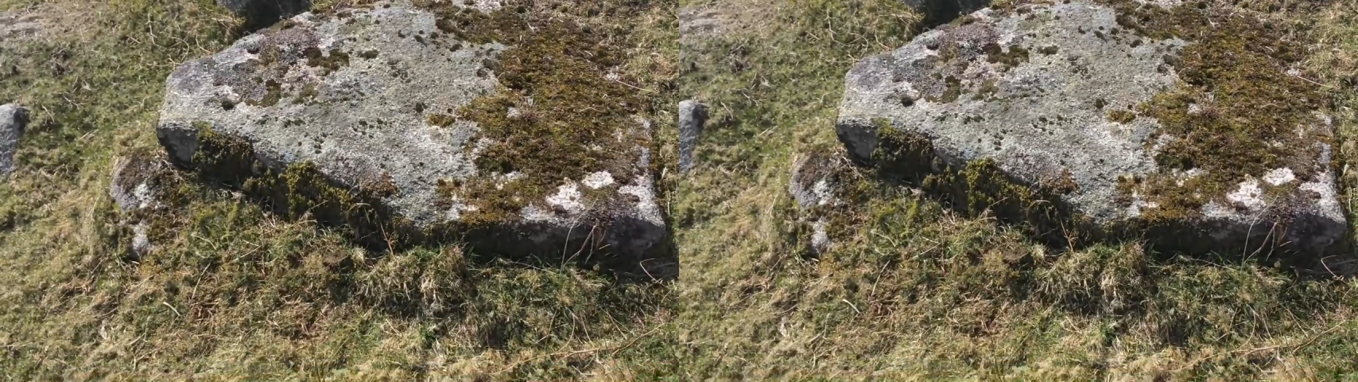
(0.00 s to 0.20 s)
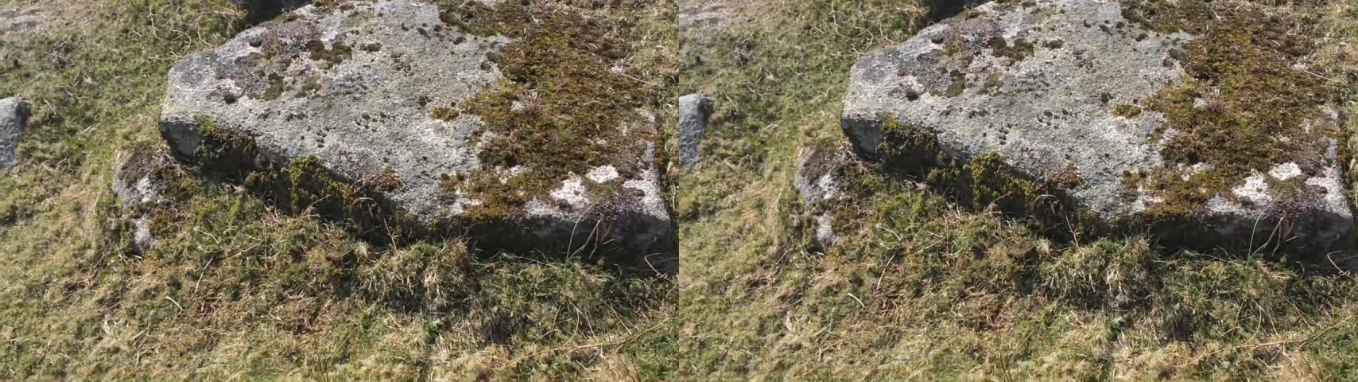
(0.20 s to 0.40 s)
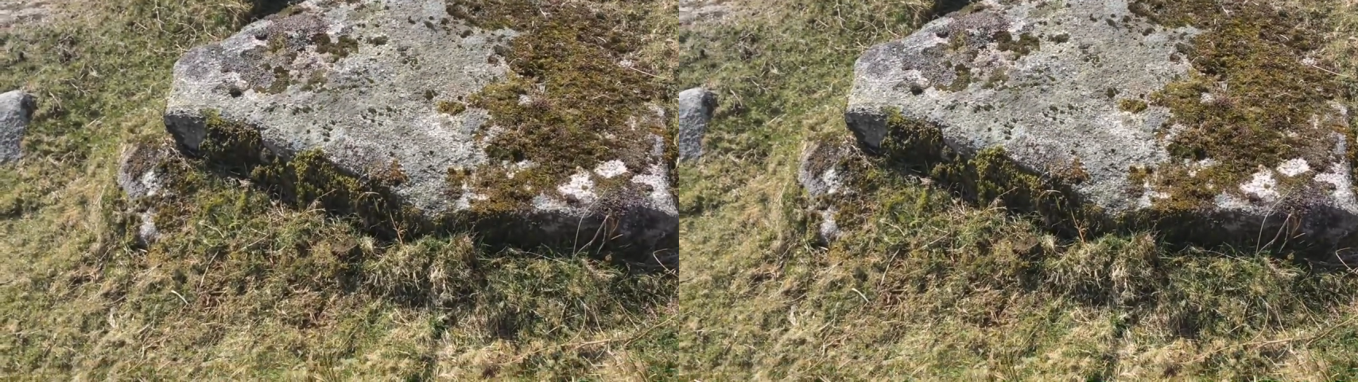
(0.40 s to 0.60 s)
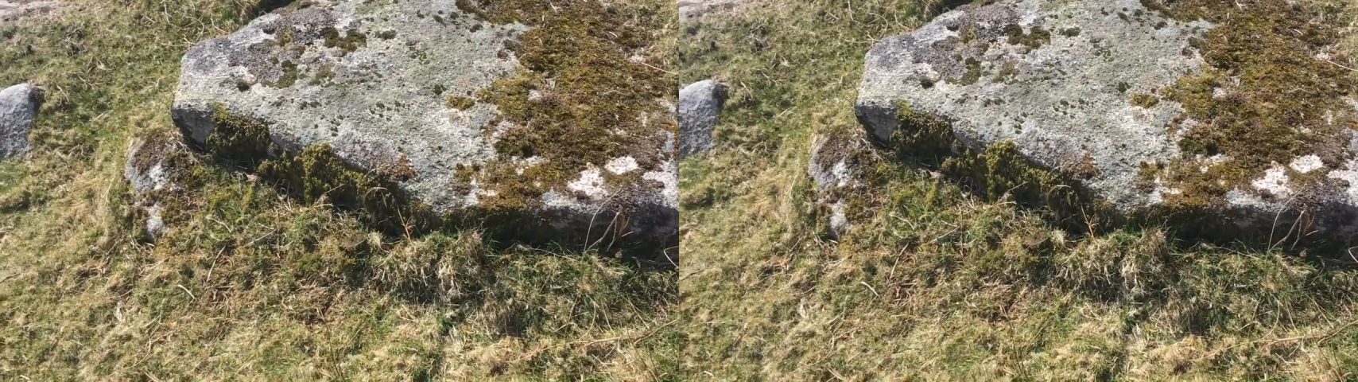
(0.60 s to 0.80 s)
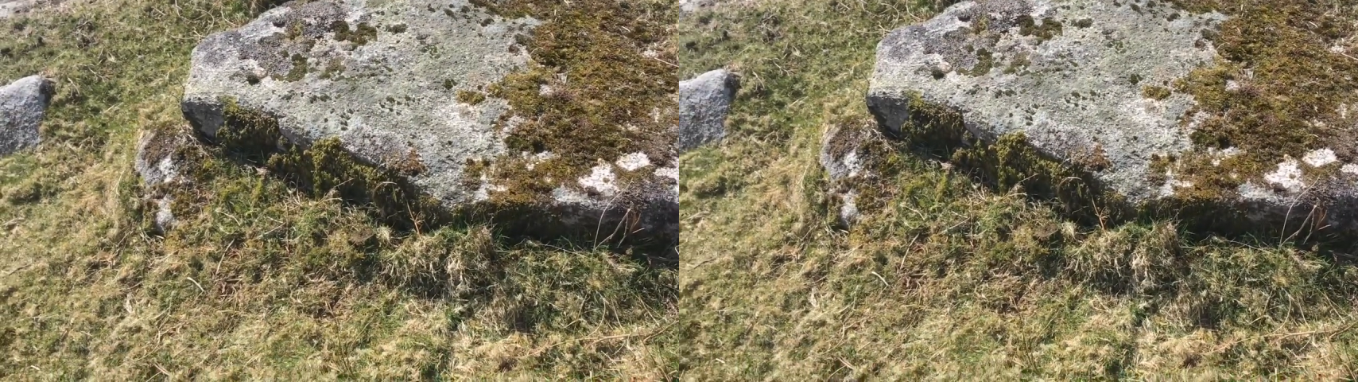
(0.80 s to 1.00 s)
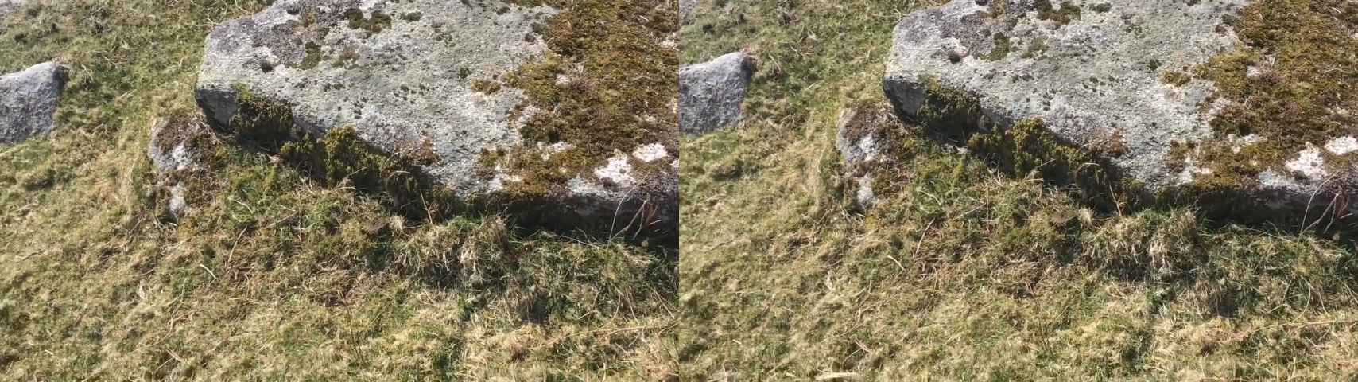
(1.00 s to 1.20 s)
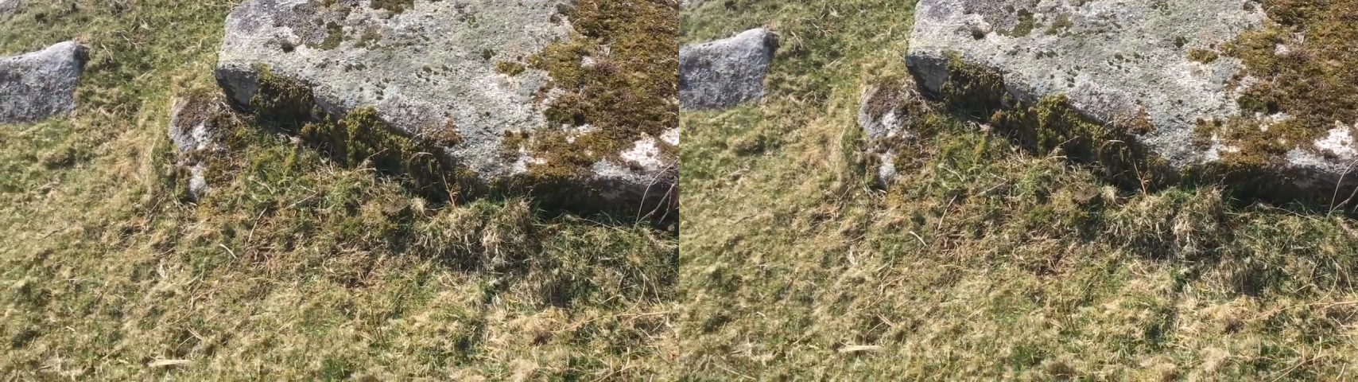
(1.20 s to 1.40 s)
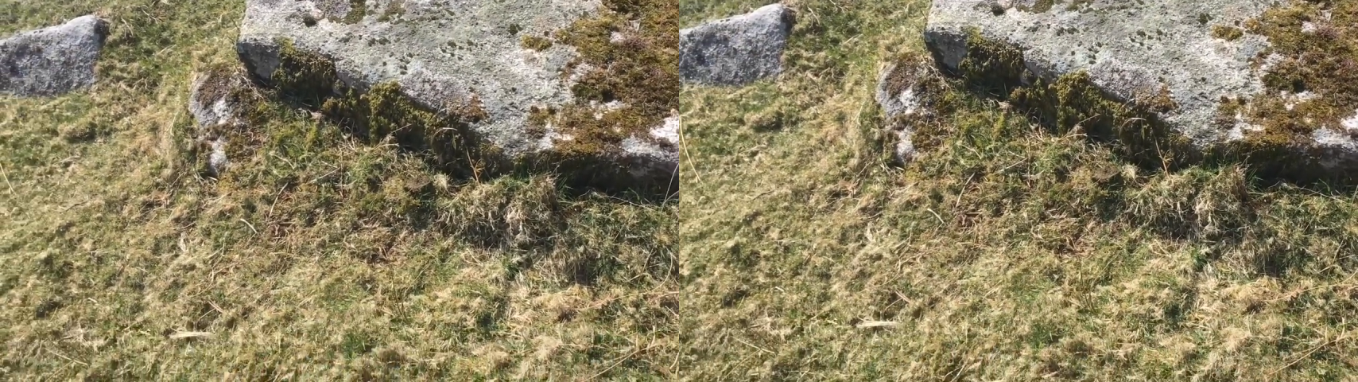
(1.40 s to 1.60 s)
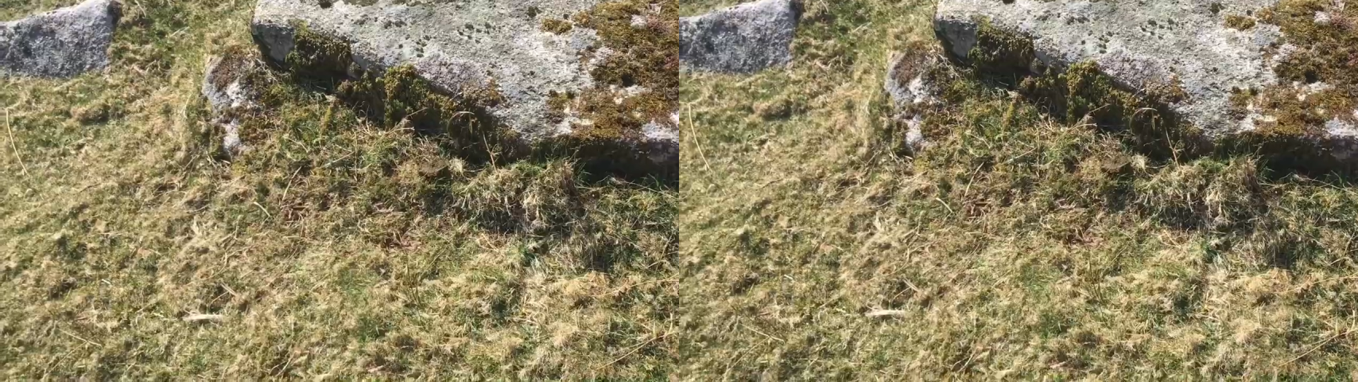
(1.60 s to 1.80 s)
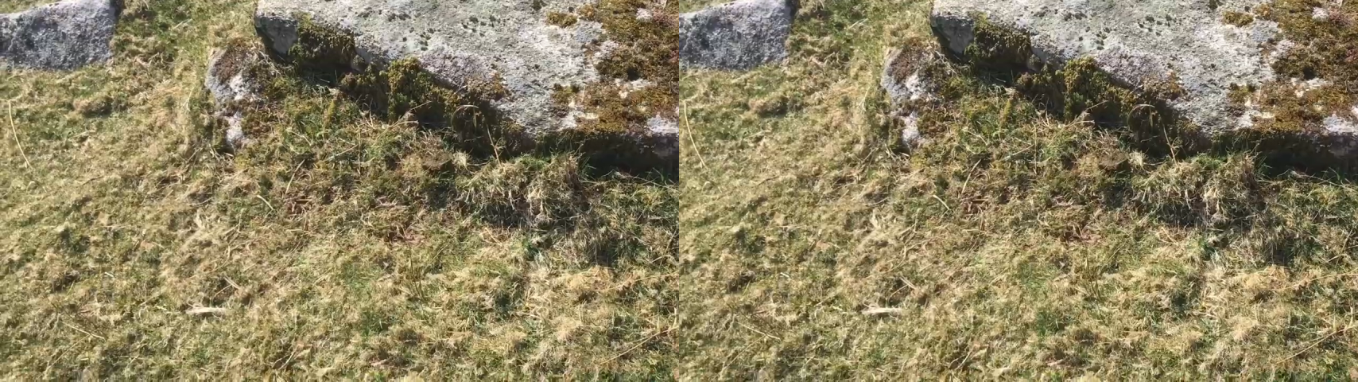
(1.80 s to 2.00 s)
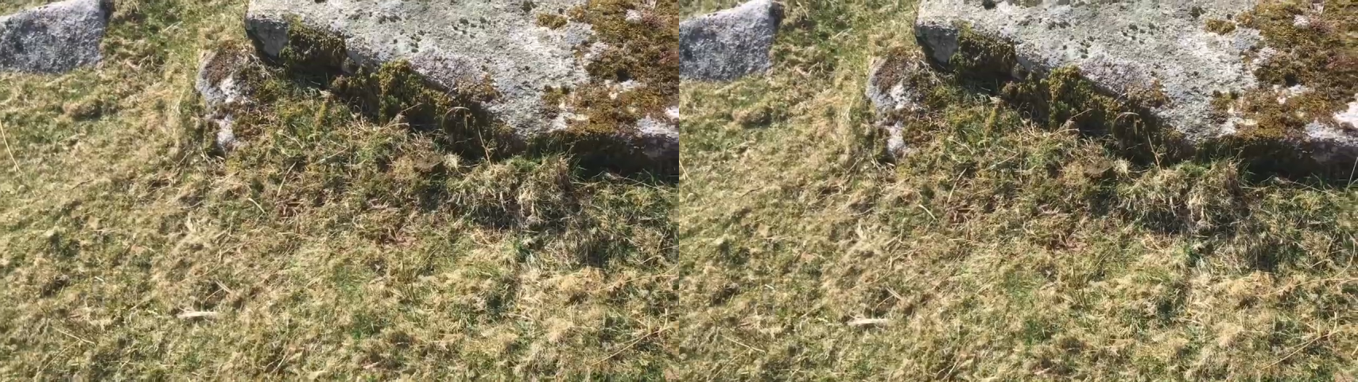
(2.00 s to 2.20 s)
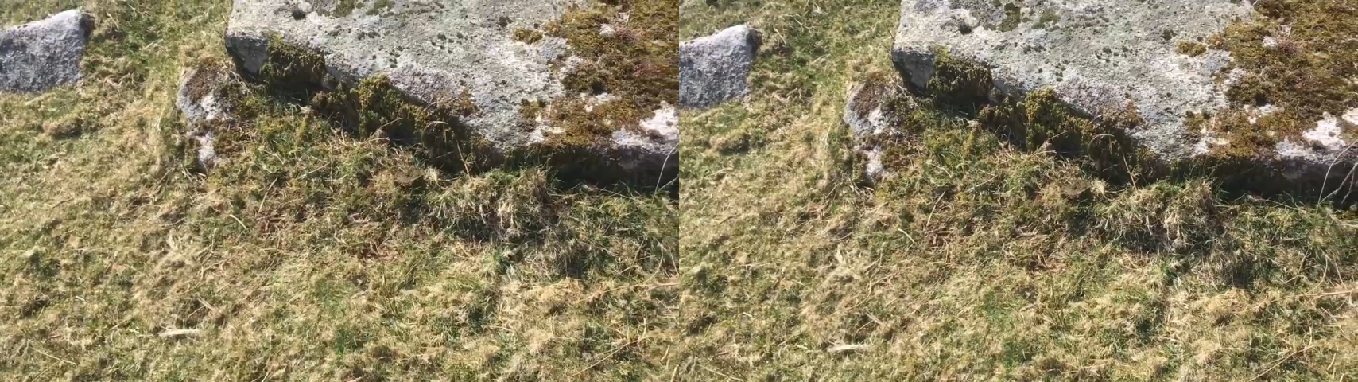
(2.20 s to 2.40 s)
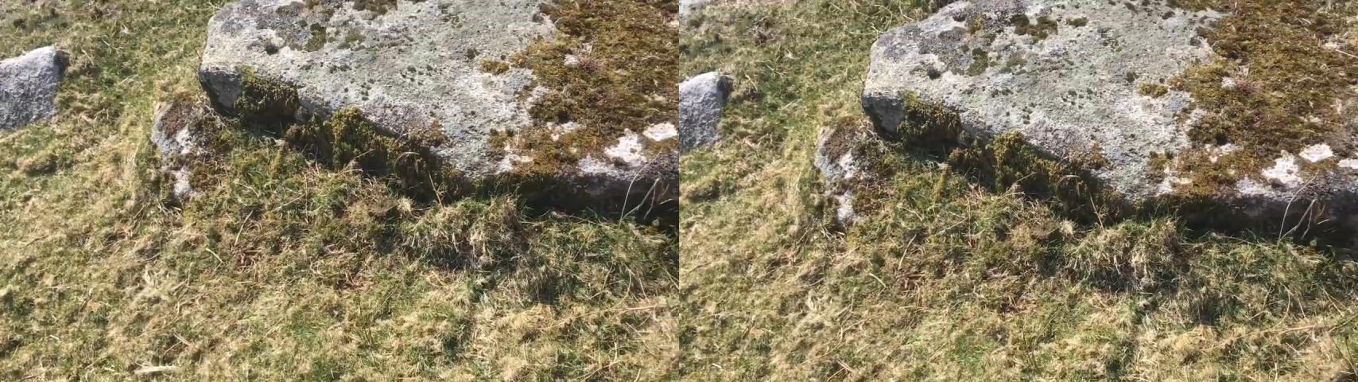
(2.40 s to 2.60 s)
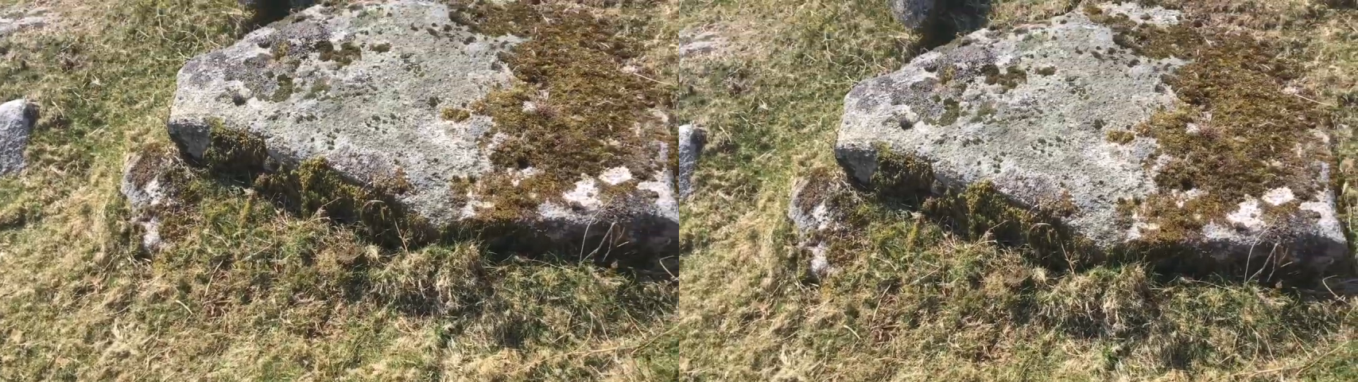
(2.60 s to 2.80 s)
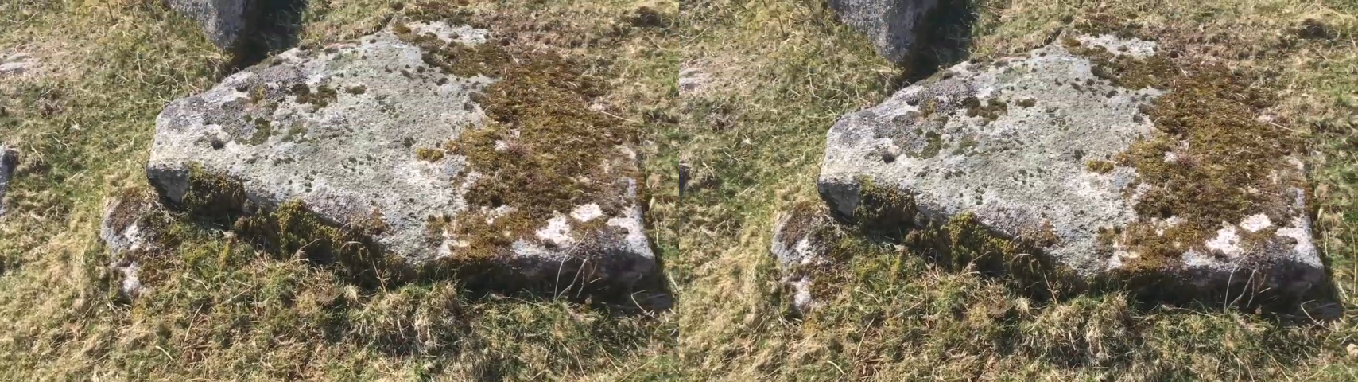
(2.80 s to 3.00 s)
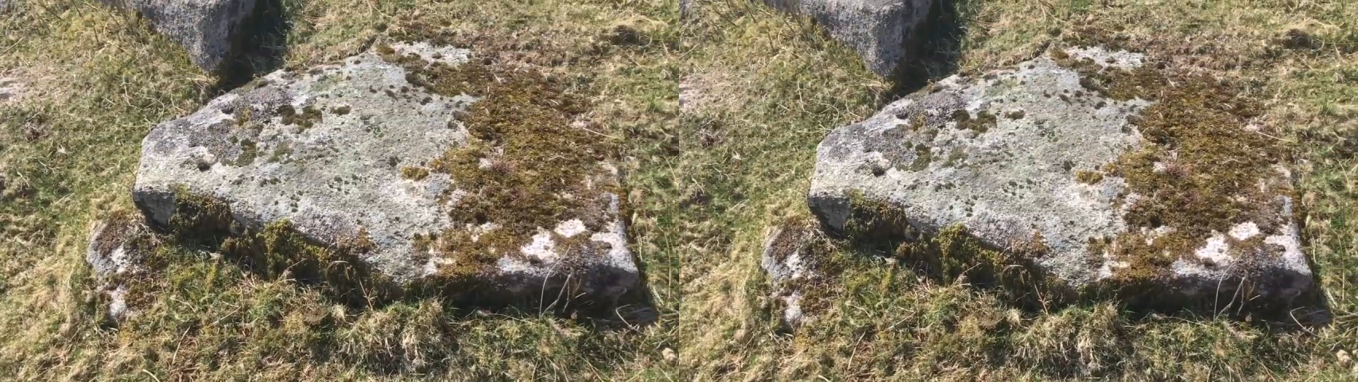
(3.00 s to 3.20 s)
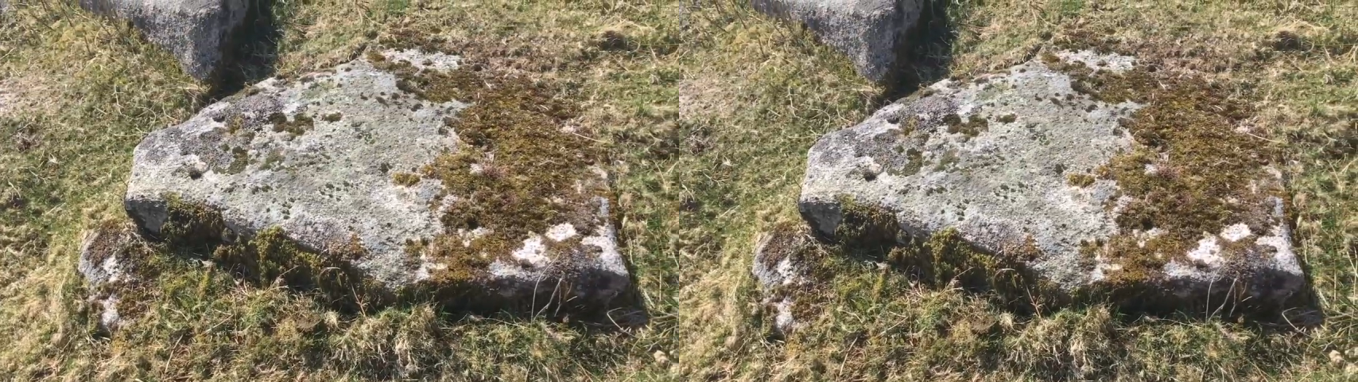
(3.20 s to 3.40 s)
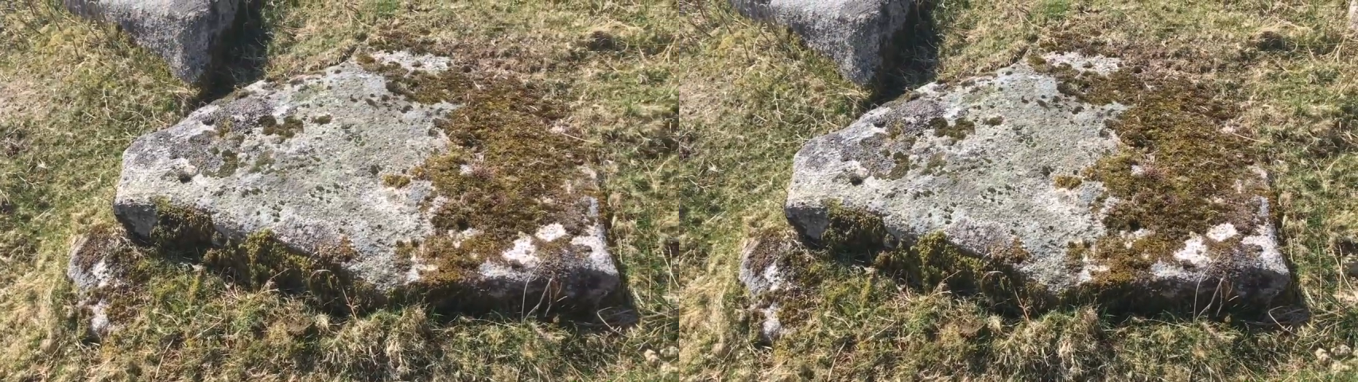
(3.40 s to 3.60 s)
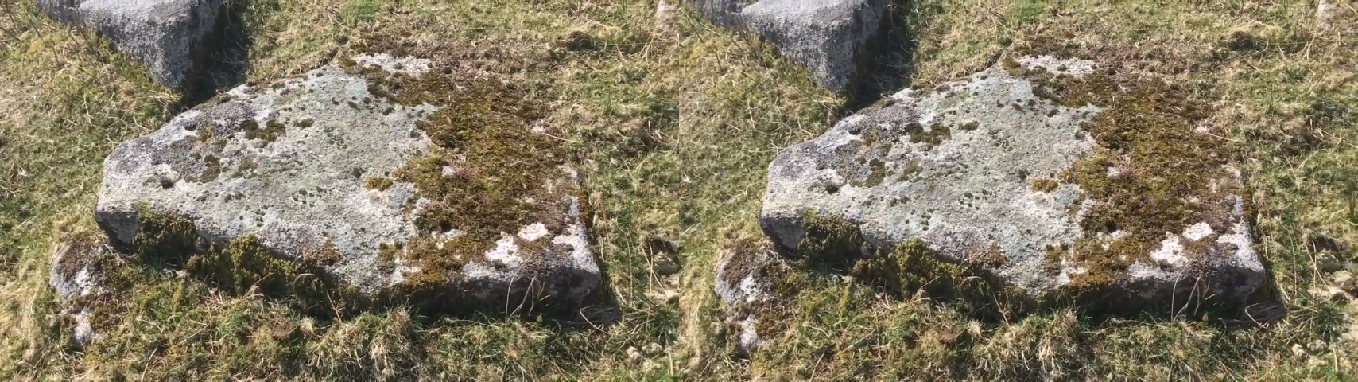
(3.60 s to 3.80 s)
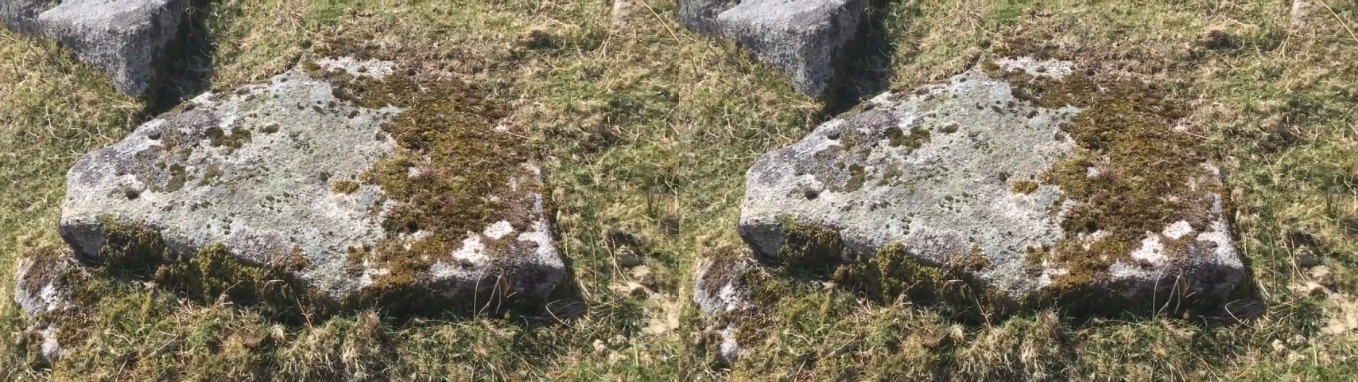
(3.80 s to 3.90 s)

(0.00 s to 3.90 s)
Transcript: (no speaker visible)